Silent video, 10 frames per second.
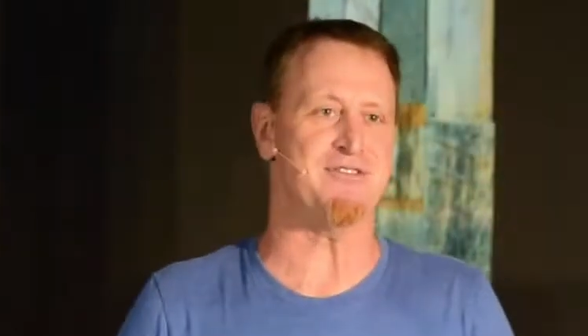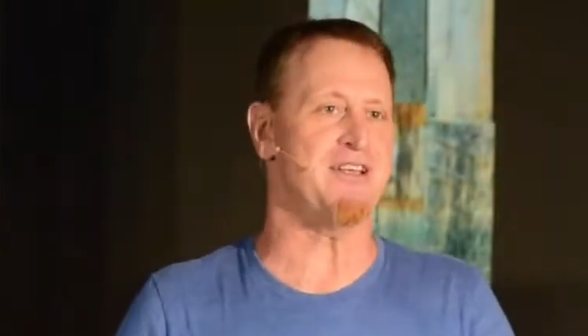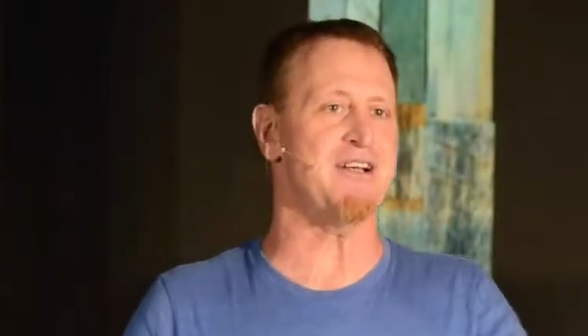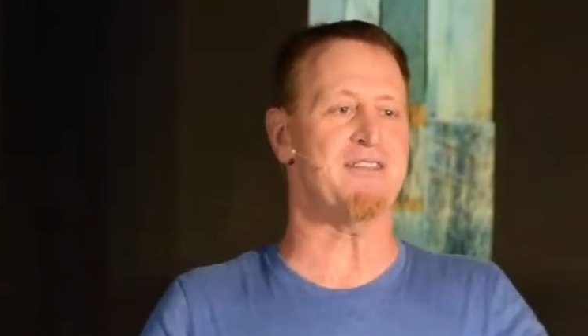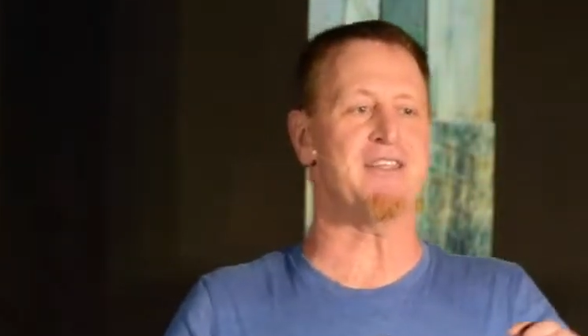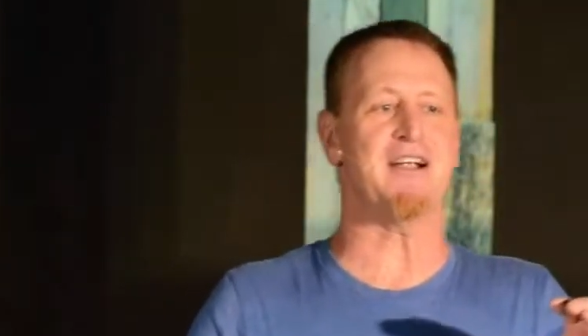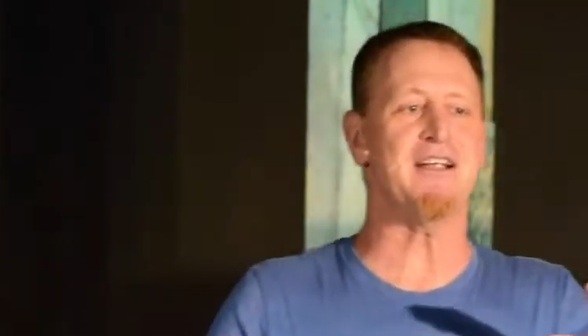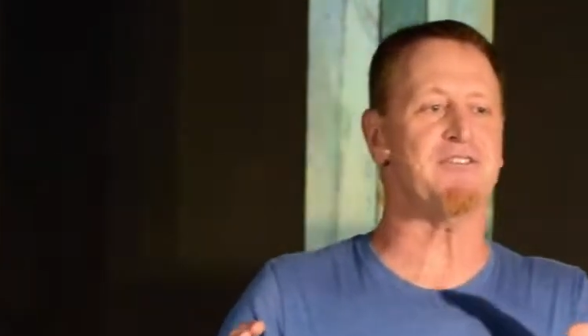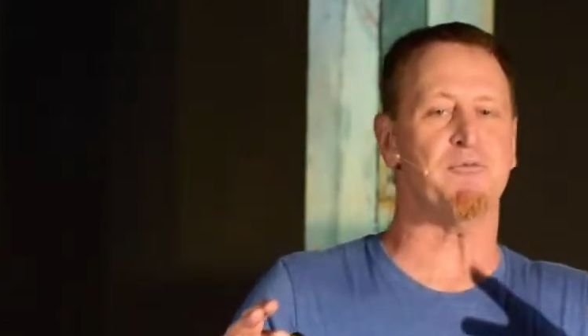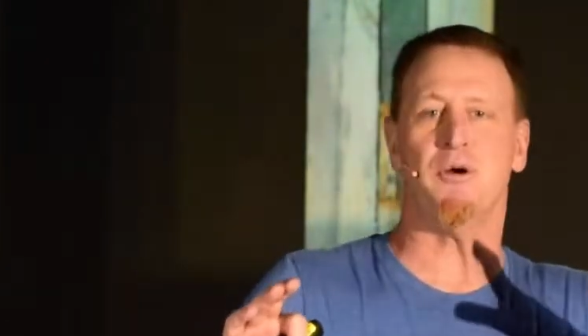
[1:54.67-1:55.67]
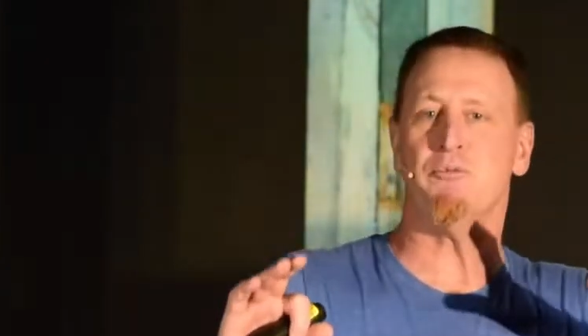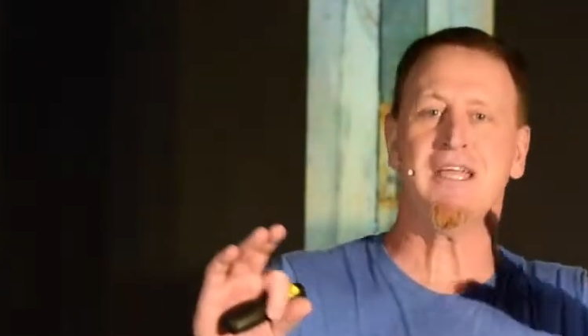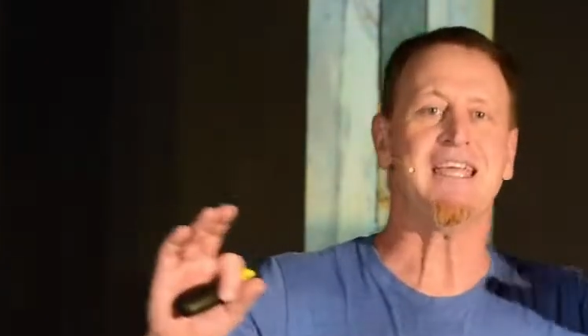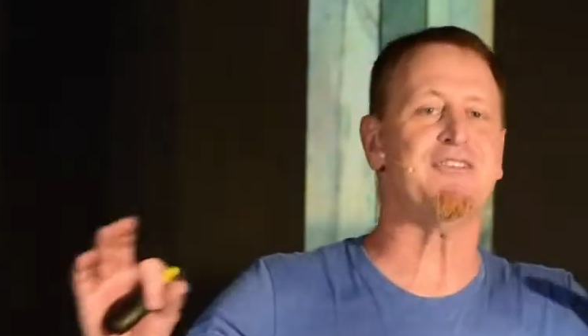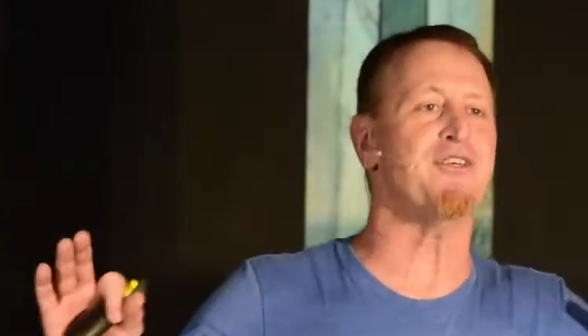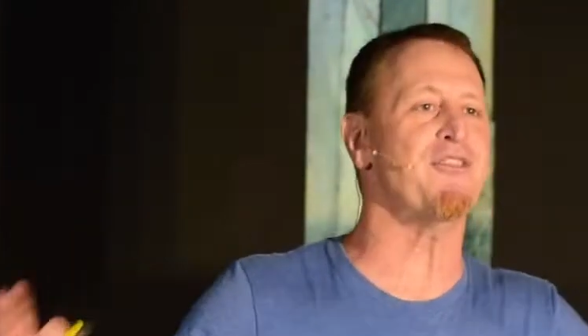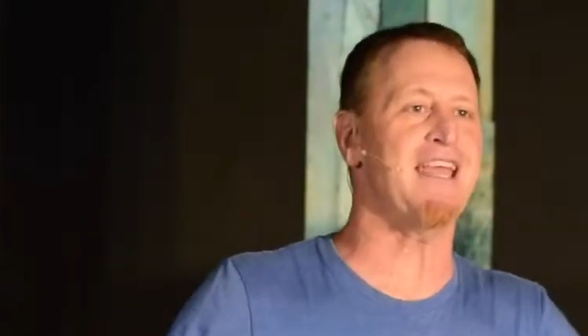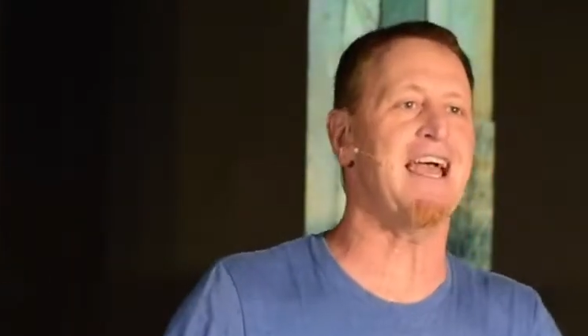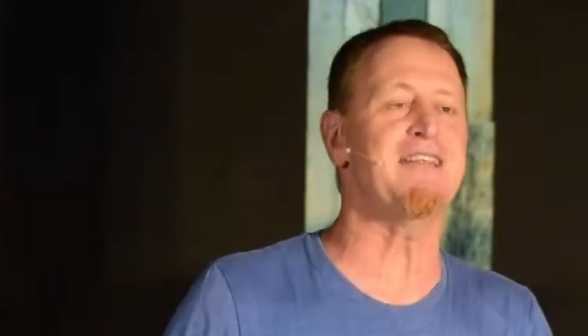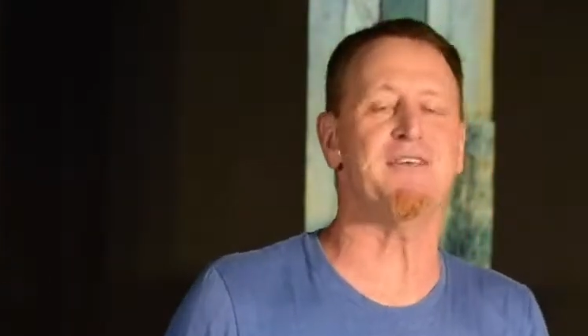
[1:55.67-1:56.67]
There isn't, when we get to
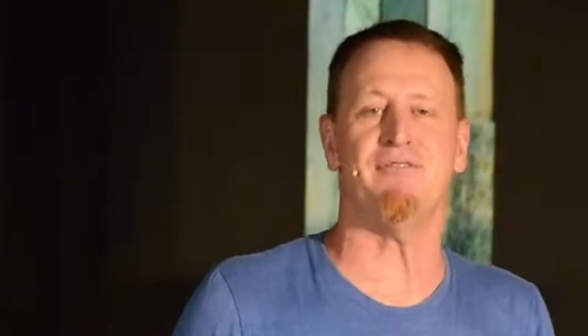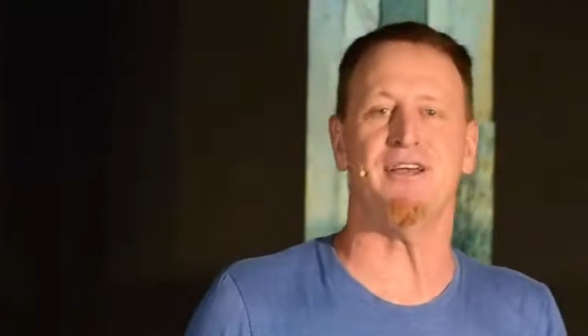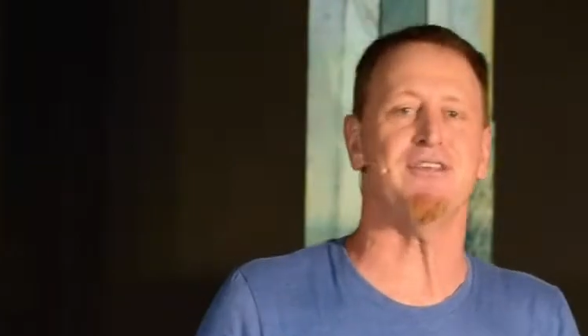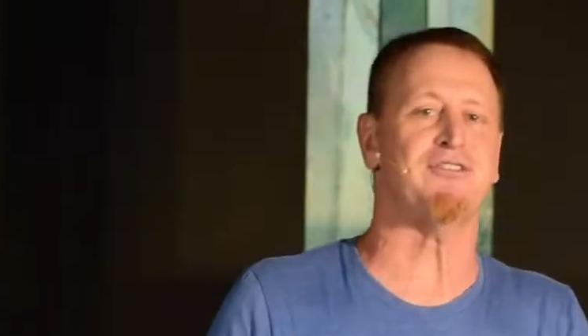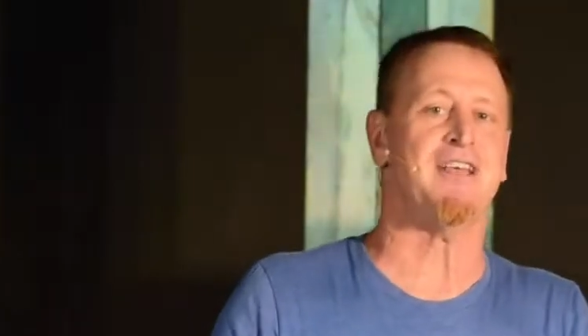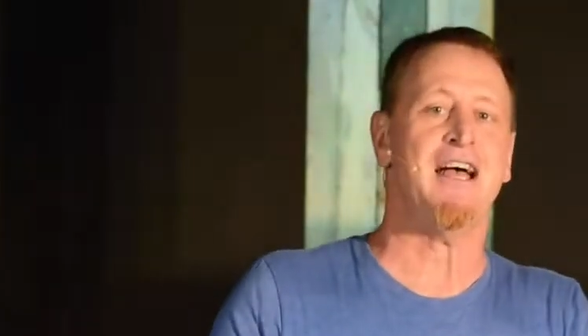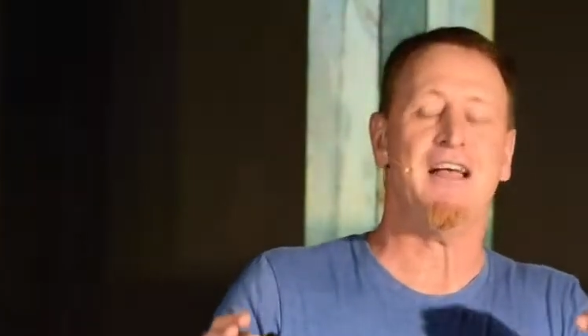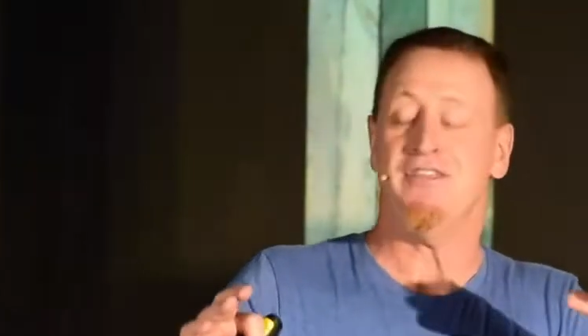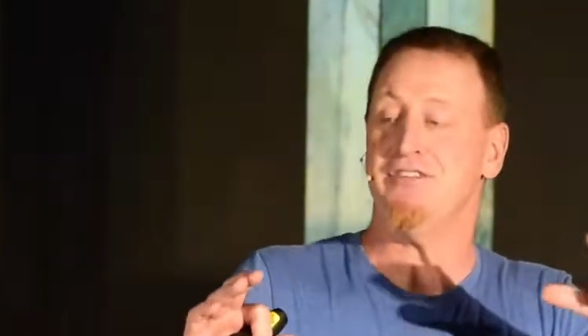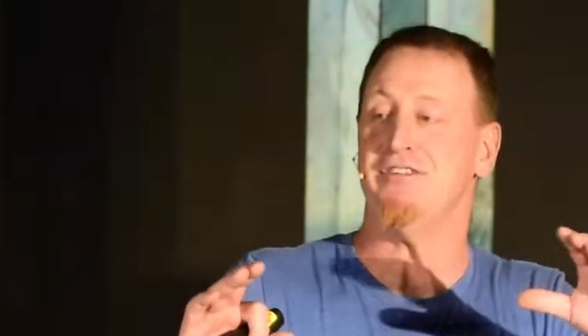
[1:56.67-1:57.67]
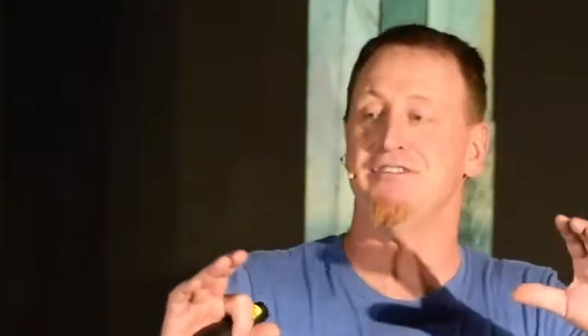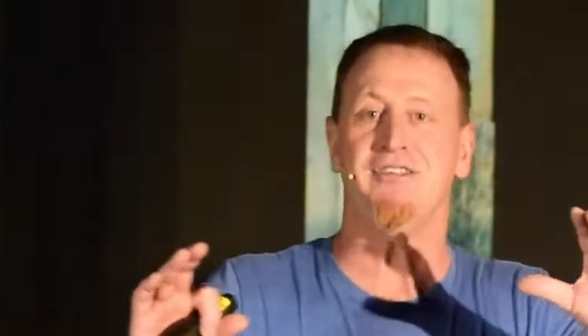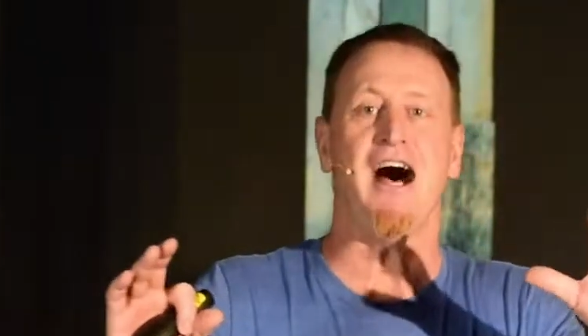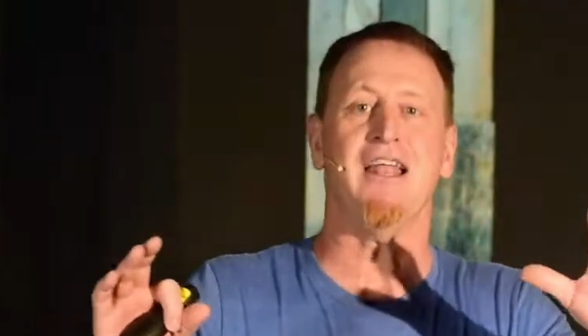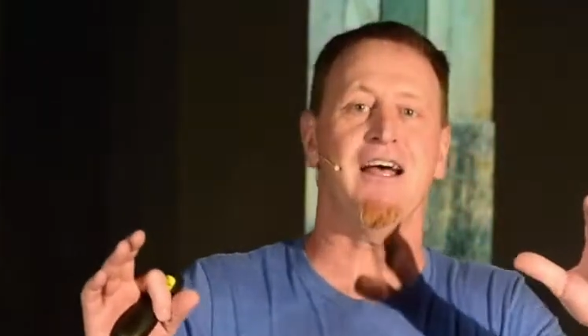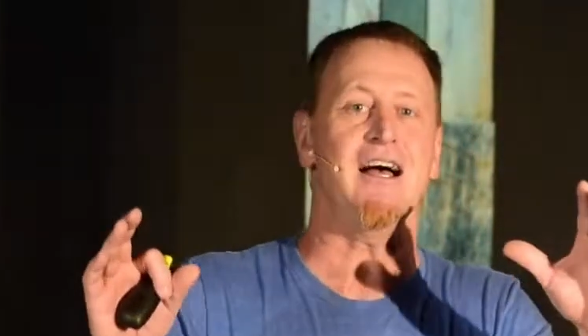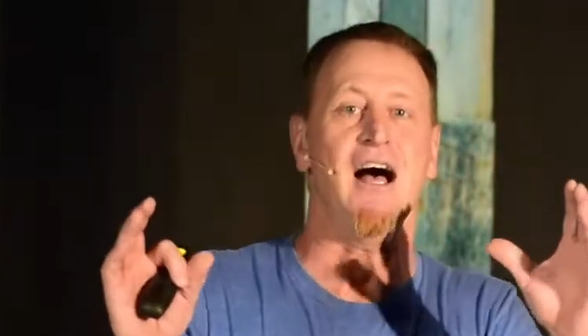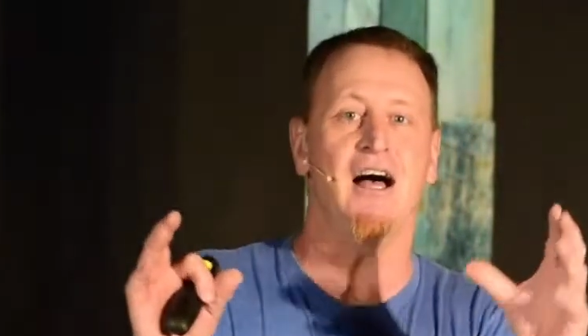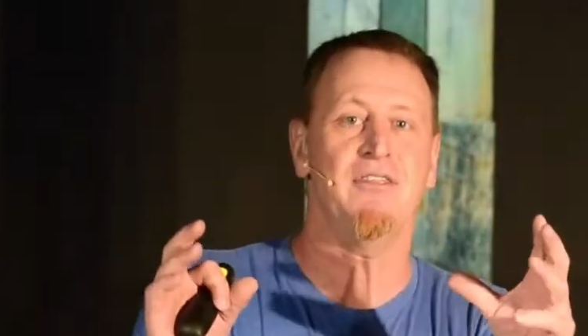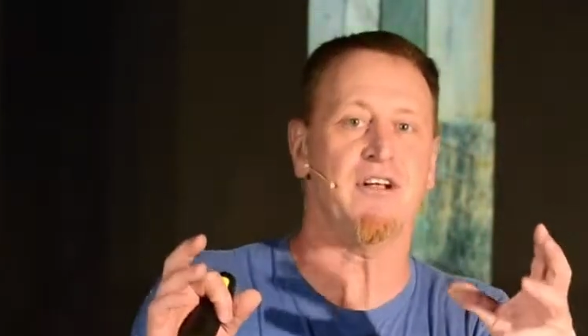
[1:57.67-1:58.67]
the end of this, this is not
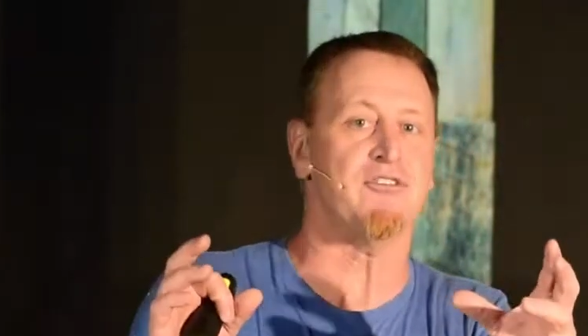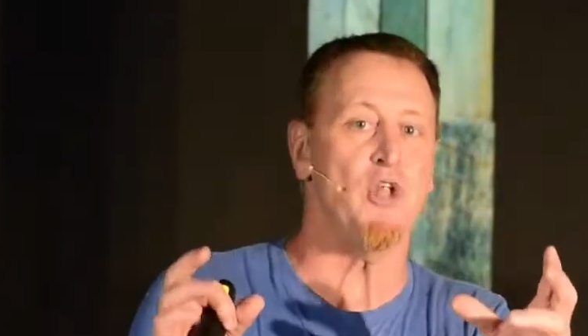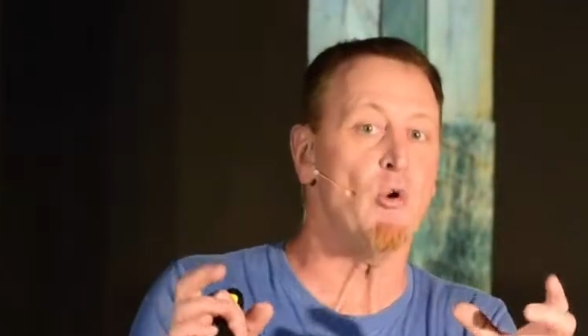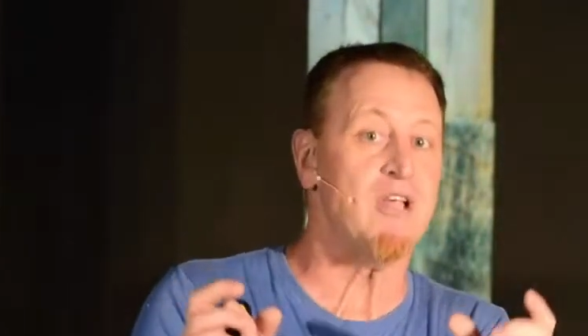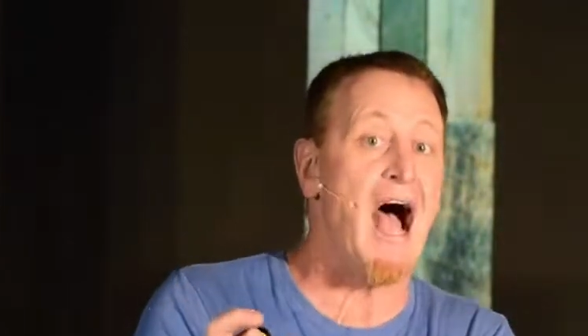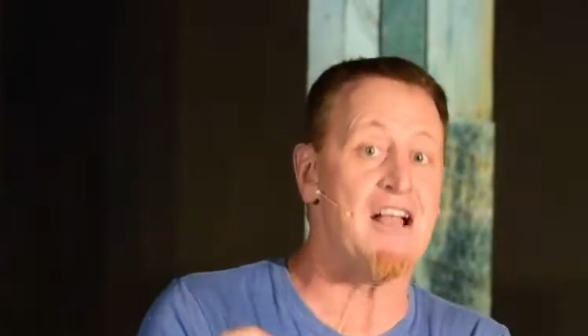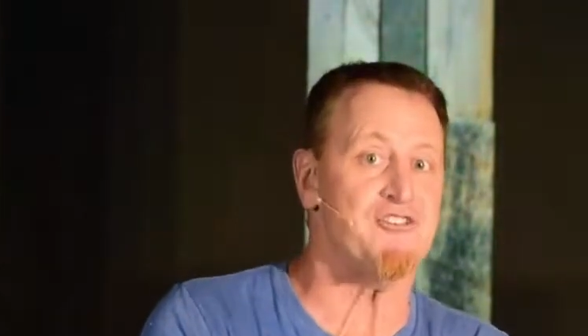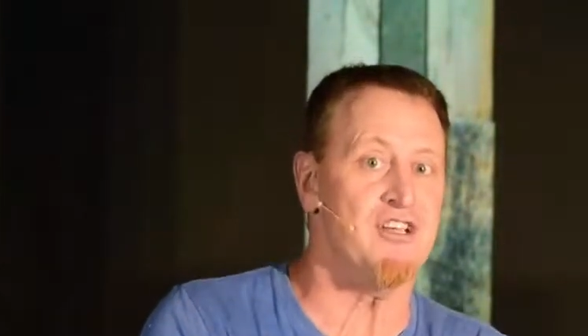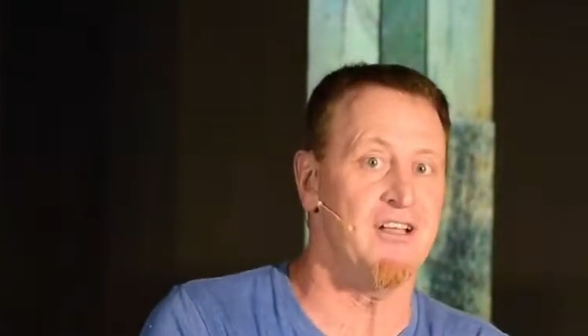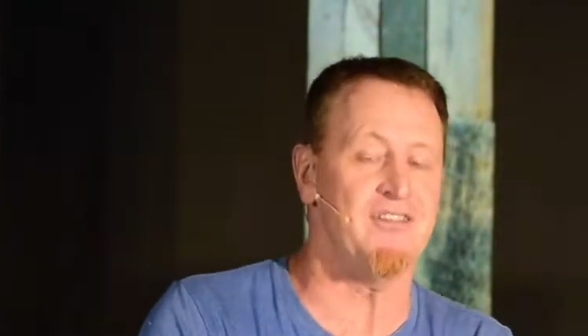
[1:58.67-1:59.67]
there's no gotcha.